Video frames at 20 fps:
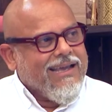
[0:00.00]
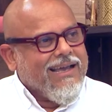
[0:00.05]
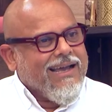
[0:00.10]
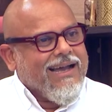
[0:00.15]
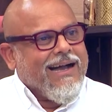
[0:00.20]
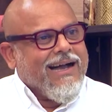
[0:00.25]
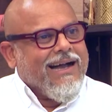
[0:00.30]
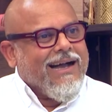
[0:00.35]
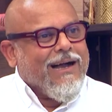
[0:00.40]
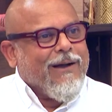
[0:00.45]

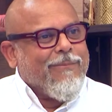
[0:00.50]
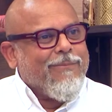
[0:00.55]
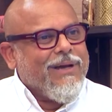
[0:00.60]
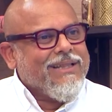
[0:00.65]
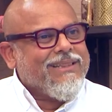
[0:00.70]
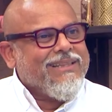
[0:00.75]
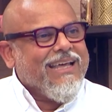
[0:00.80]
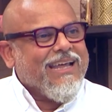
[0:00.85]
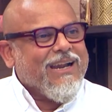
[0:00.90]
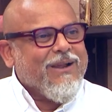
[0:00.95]
uh,
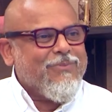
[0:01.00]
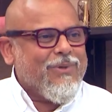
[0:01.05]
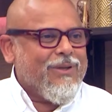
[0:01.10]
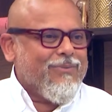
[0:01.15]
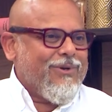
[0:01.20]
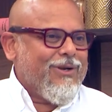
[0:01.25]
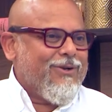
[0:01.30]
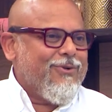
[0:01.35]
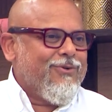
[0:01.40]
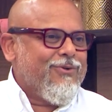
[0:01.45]
but there are
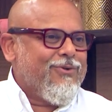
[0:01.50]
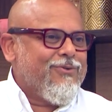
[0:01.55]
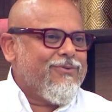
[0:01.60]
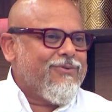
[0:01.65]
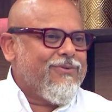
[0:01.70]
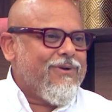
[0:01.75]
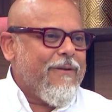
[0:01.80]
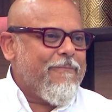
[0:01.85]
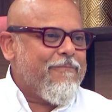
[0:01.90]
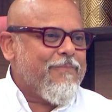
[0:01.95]
people who
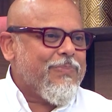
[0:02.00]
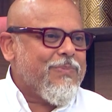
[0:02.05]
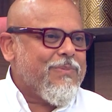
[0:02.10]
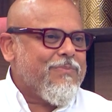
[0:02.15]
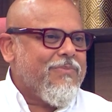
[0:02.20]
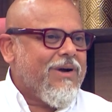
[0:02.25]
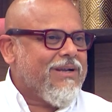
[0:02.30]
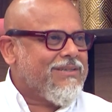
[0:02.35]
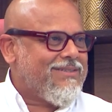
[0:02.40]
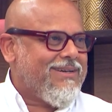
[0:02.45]

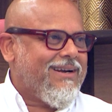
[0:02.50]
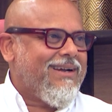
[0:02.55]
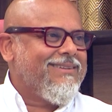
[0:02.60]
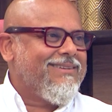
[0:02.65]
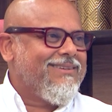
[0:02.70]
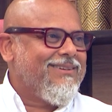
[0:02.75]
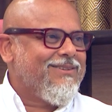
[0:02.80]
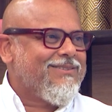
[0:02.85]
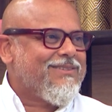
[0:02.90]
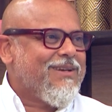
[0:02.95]
much
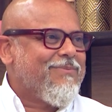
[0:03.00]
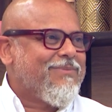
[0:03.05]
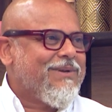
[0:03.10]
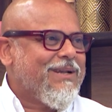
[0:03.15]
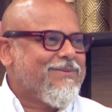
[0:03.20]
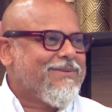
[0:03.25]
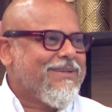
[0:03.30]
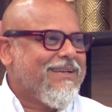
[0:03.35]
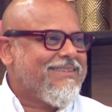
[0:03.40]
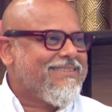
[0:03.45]
rather, you know,
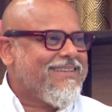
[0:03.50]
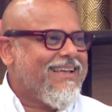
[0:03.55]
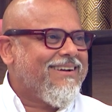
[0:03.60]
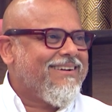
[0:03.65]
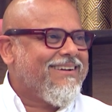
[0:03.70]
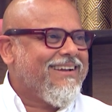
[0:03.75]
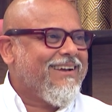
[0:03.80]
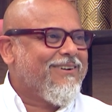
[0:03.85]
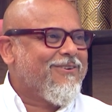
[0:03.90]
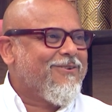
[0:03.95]
sometimes get a
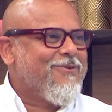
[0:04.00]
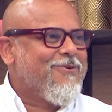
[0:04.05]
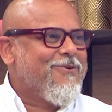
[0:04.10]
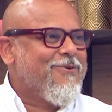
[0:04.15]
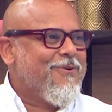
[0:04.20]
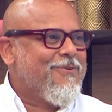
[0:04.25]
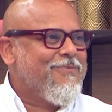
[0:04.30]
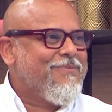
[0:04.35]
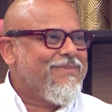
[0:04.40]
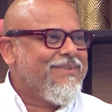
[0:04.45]
salary and go
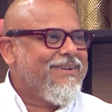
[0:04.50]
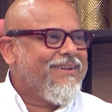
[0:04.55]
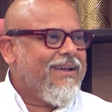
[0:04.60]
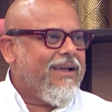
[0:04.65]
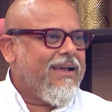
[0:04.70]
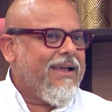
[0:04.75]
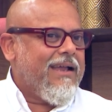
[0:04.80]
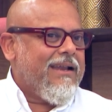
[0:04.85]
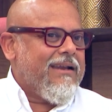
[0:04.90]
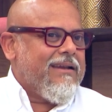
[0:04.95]
home. Yeah.
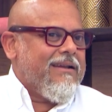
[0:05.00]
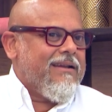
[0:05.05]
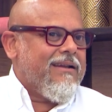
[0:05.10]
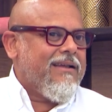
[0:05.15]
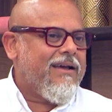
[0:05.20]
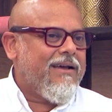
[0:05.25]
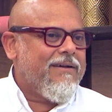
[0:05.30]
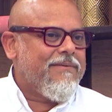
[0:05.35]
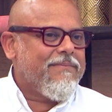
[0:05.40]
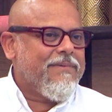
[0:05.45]
And,
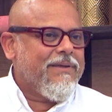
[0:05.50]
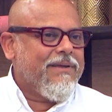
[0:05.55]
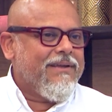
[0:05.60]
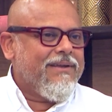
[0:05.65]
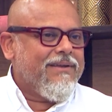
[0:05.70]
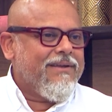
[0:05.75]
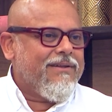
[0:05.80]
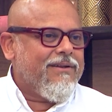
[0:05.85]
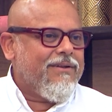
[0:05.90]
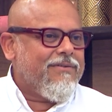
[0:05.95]
uh,
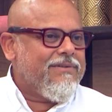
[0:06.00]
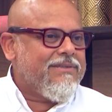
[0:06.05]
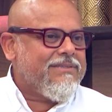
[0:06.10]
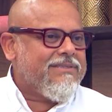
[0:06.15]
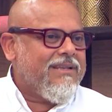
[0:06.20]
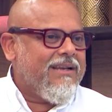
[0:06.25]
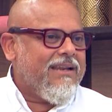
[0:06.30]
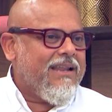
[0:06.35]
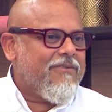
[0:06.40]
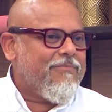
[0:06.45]
know, we
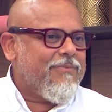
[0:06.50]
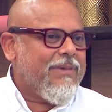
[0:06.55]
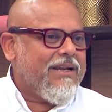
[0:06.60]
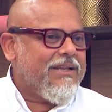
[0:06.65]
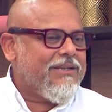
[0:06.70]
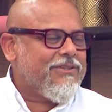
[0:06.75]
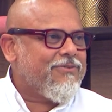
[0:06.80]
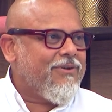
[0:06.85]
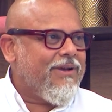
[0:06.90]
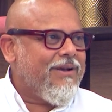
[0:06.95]
still have
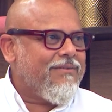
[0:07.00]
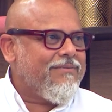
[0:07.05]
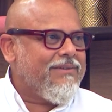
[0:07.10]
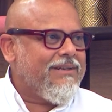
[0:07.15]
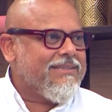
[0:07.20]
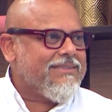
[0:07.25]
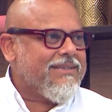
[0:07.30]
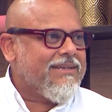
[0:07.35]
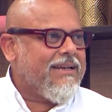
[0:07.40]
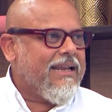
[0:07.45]
managed to have
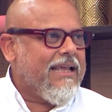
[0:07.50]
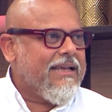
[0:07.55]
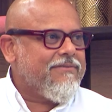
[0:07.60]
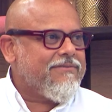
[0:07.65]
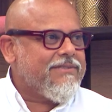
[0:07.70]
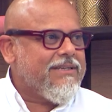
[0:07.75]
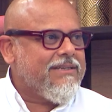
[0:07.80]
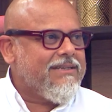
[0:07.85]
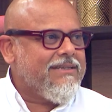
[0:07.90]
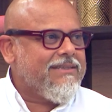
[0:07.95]
decent
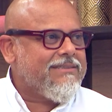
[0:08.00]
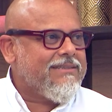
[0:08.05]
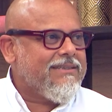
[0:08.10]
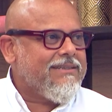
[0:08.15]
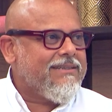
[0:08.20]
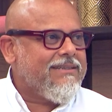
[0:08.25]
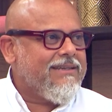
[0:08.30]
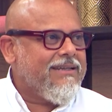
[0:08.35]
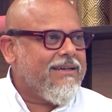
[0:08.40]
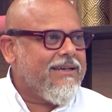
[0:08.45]
lives and
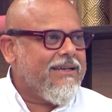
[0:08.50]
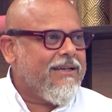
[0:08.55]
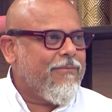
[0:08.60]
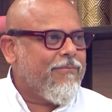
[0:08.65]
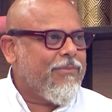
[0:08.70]
decent uh,